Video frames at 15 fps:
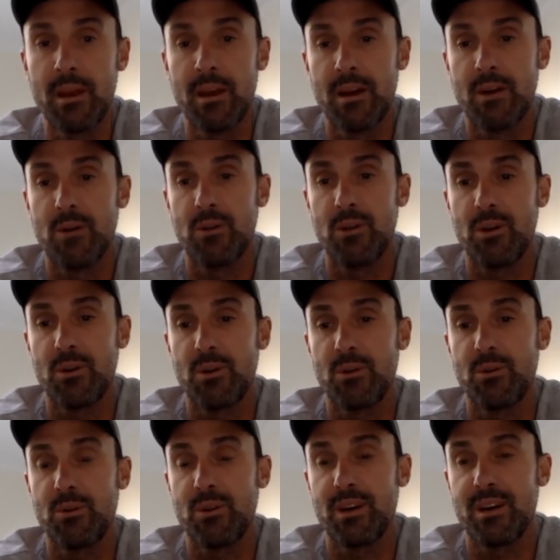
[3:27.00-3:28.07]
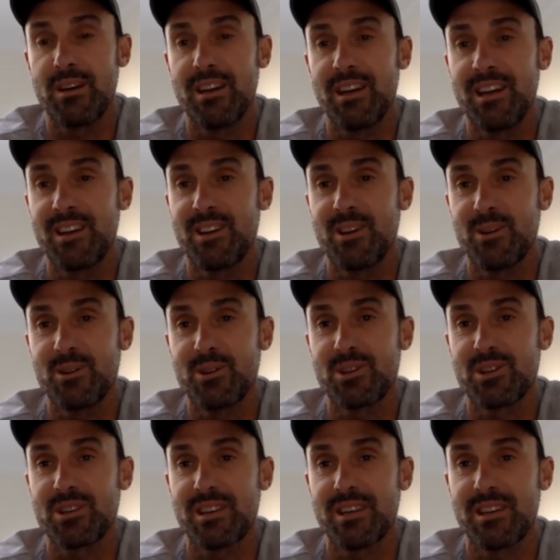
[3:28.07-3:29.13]
although the head
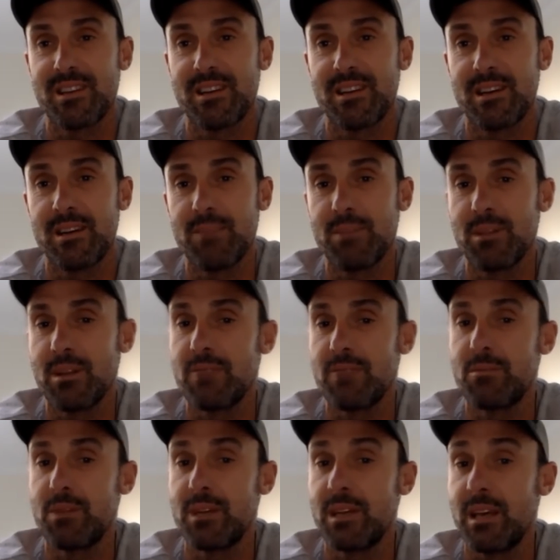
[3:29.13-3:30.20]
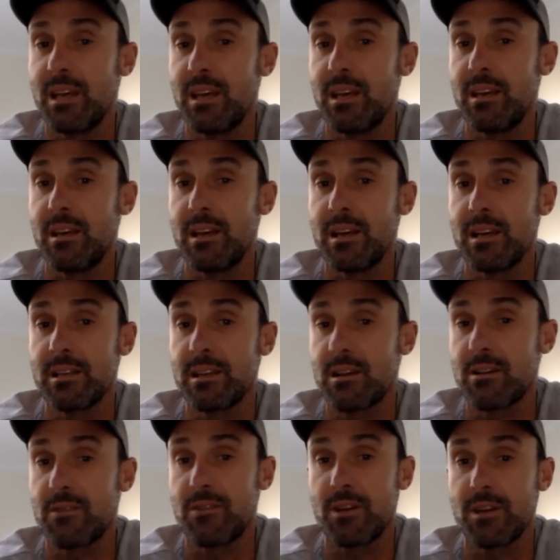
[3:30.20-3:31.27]
coach, unbelievably, he
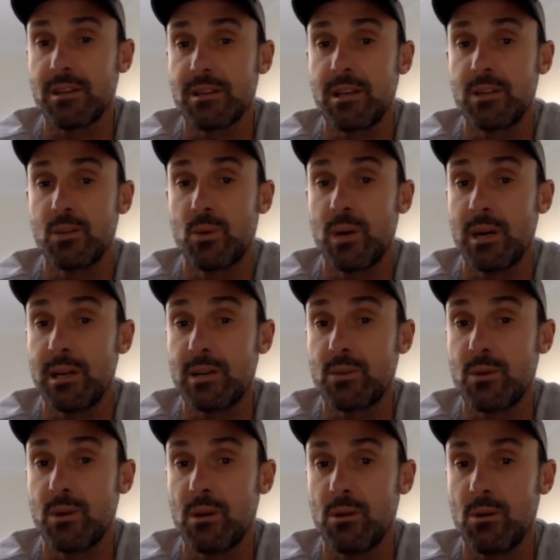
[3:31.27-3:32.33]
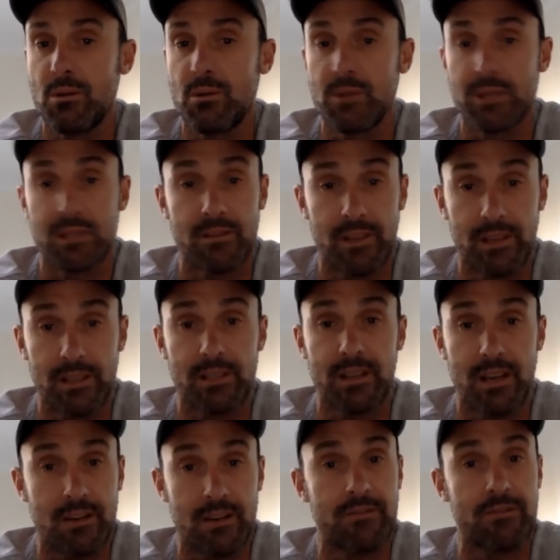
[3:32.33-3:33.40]
sacrificed his wage while all the rest of his
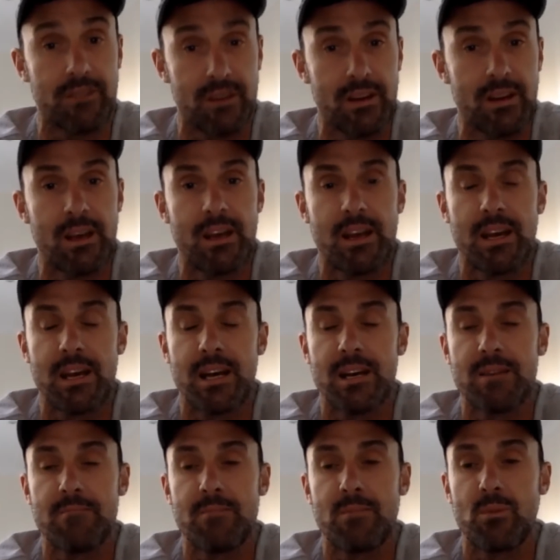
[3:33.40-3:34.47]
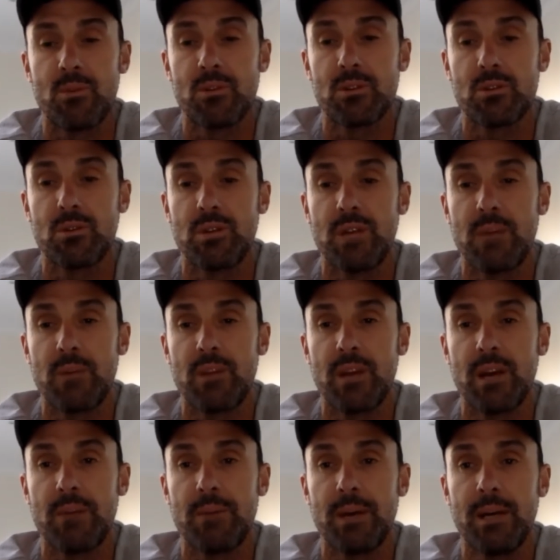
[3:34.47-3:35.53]
staff were stood down
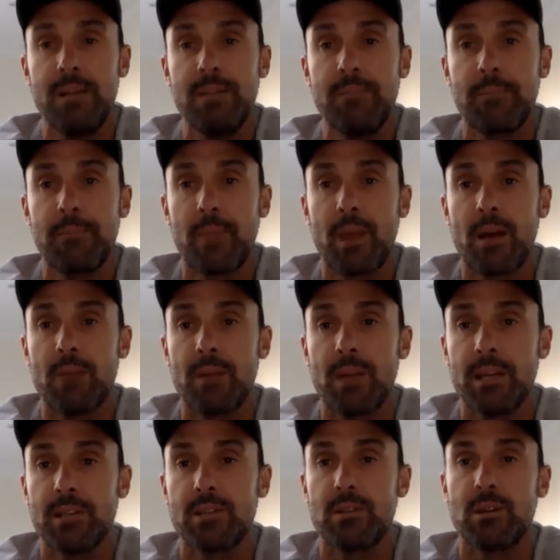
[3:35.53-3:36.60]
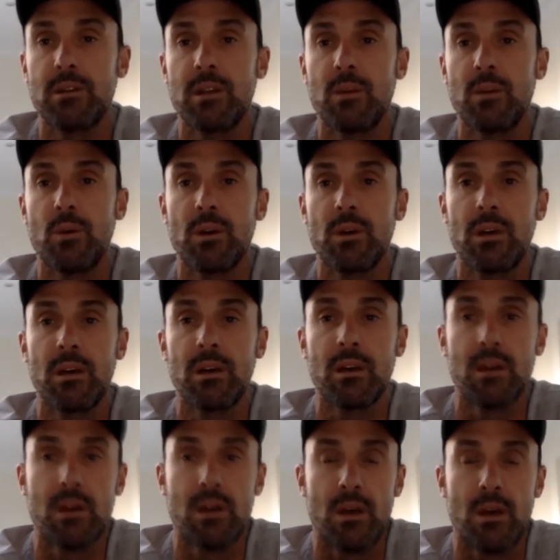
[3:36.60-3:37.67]
without pay. But he's still in there working.
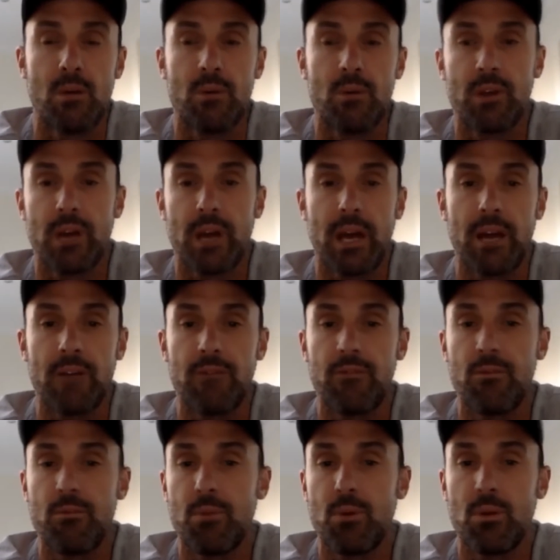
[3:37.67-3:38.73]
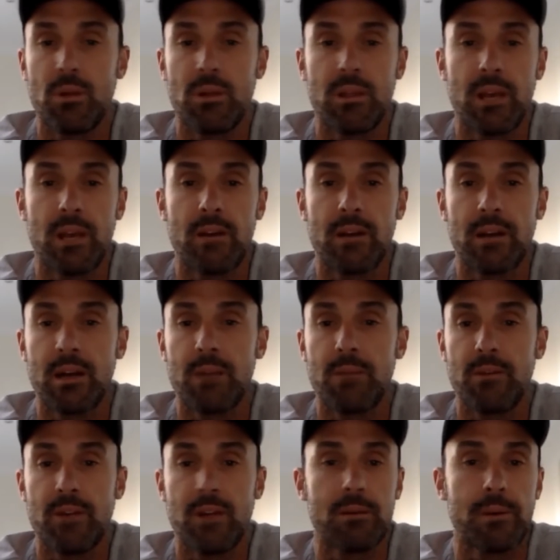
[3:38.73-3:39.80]
We've got our head of football in there and a couple
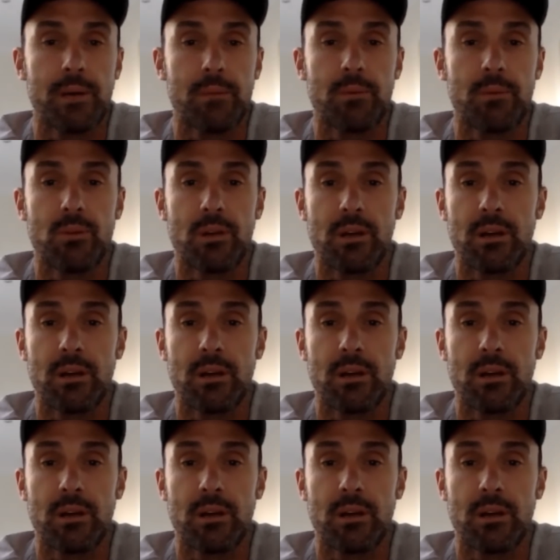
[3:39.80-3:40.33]
of other people that